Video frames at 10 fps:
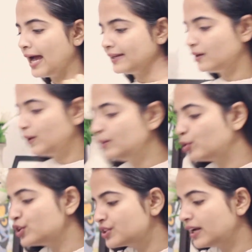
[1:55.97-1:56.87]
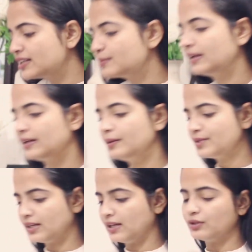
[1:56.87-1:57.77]
And now I'll moisturize my
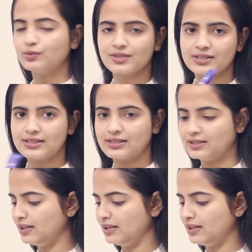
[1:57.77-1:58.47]
lips and I'll use this